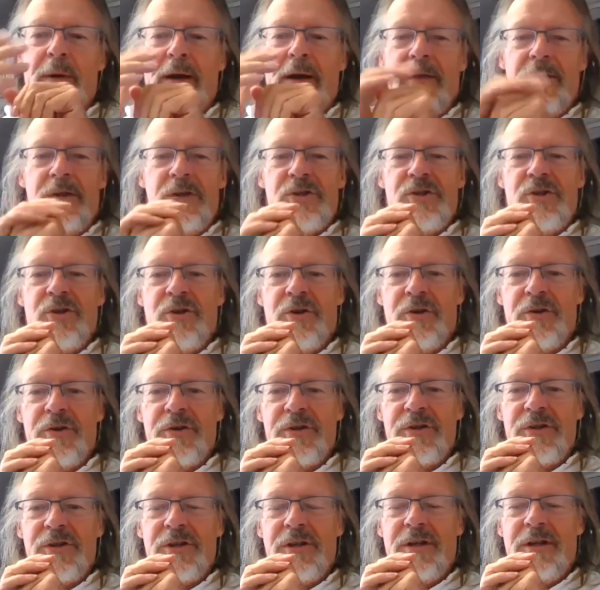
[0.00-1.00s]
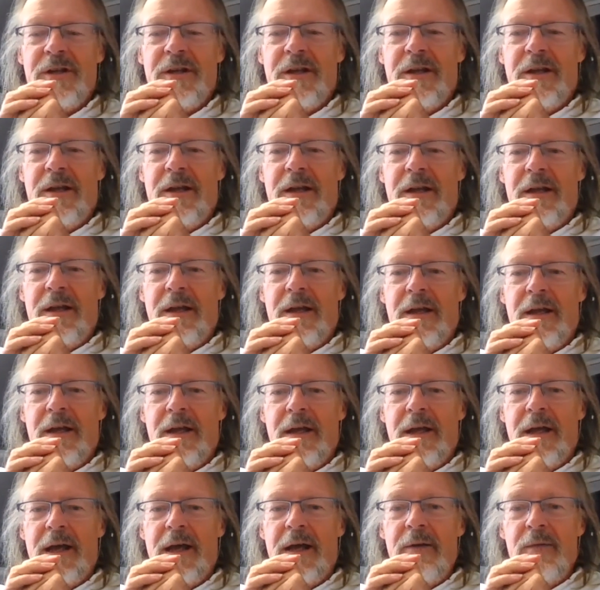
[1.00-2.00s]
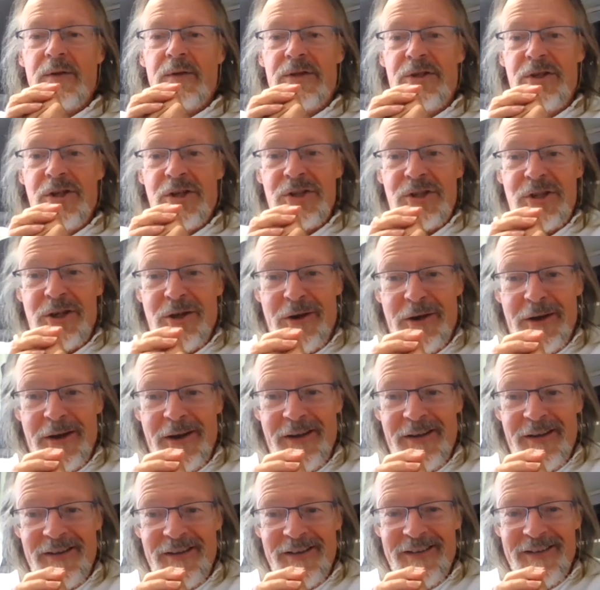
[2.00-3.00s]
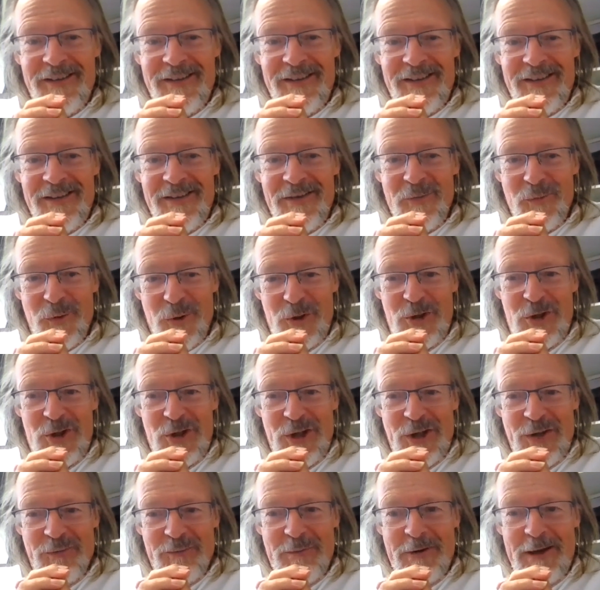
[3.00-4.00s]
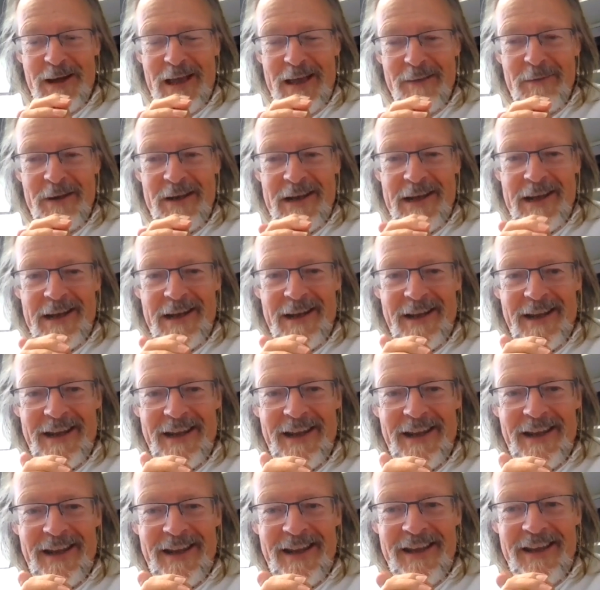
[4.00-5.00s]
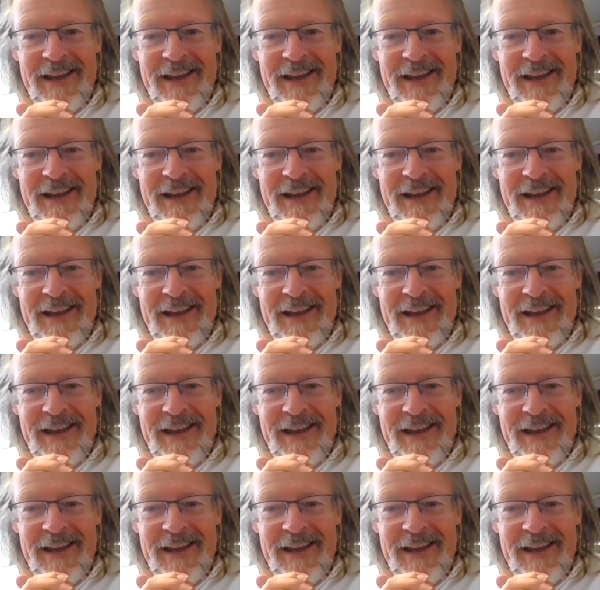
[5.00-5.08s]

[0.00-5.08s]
him out of this trance, and it was just like watching Muhammad Ali